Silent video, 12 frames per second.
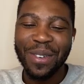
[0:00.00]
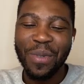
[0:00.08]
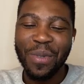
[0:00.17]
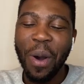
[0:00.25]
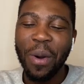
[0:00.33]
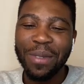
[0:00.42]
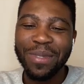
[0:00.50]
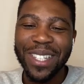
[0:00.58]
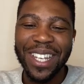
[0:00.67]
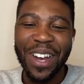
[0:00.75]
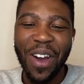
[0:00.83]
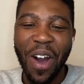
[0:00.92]
Welcome to
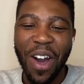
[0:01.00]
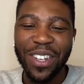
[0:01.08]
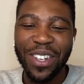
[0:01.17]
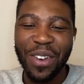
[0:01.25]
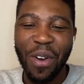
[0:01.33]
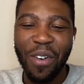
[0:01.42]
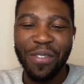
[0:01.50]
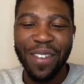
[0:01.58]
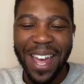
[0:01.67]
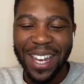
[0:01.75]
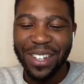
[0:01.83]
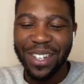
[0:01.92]
the Garden of
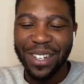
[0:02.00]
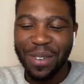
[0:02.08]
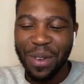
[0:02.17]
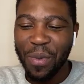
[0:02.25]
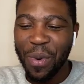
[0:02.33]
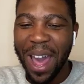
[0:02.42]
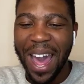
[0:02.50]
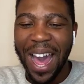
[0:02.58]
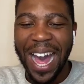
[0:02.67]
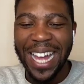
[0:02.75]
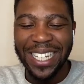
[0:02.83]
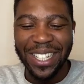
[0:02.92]
Edun, where
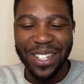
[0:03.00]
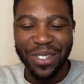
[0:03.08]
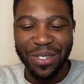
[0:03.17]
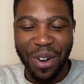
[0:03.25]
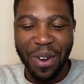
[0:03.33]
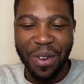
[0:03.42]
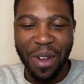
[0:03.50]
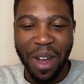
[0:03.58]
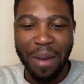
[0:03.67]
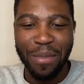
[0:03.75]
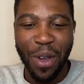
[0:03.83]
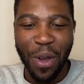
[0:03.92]
ideas grow.
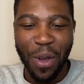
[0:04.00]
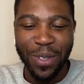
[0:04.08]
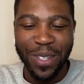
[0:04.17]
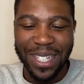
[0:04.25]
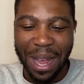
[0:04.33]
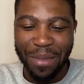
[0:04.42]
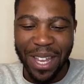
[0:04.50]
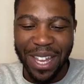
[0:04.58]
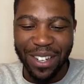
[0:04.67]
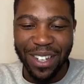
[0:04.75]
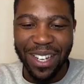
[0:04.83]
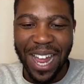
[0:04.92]
I'm your host, Dami
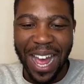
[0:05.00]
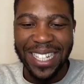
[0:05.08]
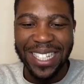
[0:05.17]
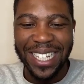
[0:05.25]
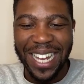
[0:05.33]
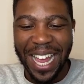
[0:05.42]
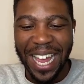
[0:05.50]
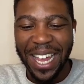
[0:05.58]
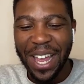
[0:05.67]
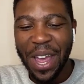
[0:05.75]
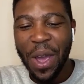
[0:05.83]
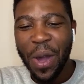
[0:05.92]
Edun, and today
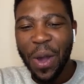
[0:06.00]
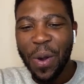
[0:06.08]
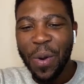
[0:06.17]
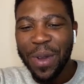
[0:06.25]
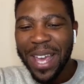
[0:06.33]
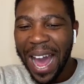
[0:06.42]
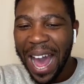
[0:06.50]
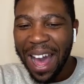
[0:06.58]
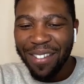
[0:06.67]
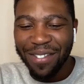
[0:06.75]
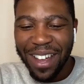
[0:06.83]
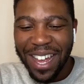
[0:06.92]
we
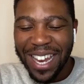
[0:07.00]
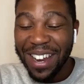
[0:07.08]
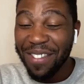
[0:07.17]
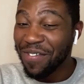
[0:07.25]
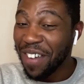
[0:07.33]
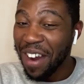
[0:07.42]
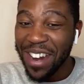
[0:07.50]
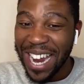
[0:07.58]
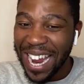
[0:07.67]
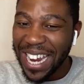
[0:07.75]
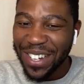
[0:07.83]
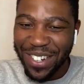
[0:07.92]
have a very
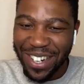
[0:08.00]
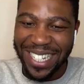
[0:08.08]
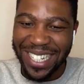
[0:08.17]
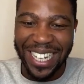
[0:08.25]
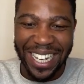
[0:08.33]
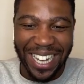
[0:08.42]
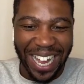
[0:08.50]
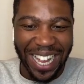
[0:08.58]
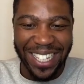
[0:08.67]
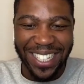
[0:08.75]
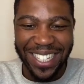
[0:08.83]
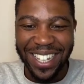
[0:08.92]
interesting
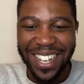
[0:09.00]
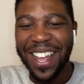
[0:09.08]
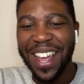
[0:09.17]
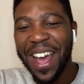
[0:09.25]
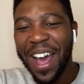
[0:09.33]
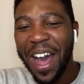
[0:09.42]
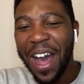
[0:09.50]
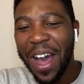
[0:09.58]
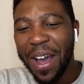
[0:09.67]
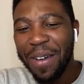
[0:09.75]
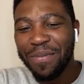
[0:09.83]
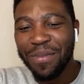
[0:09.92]
guest,
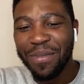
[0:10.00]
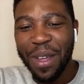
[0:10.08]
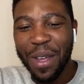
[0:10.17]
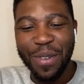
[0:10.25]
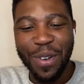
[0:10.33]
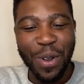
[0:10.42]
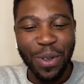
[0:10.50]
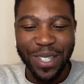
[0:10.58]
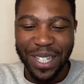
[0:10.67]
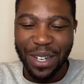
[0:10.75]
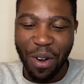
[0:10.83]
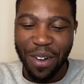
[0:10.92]

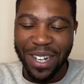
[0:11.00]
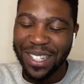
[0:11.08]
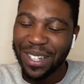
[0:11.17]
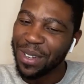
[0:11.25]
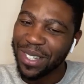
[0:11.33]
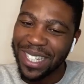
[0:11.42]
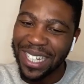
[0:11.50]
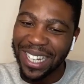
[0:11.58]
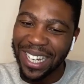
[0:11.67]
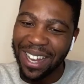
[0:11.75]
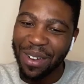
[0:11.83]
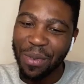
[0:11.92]
Lucy Norris.
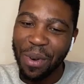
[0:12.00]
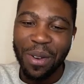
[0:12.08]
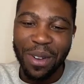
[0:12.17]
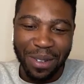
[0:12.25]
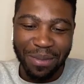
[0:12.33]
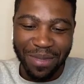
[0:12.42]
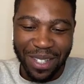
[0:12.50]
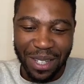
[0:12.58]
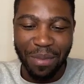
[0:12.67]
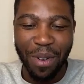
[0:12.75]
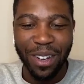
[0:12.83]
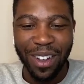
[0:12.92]
Lucy, welcome to the
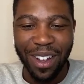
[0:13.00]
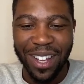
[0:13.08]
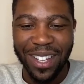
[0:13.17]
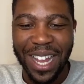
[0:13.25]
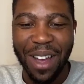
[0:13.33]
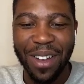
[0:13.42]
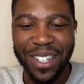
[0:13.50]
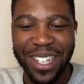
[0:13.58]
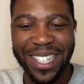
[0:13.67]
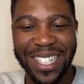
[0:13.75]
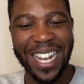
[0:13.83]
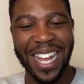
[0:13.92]
podcast. How are you
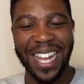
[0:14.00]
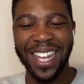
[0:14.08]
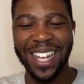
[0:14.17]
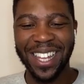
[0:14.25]
doing today?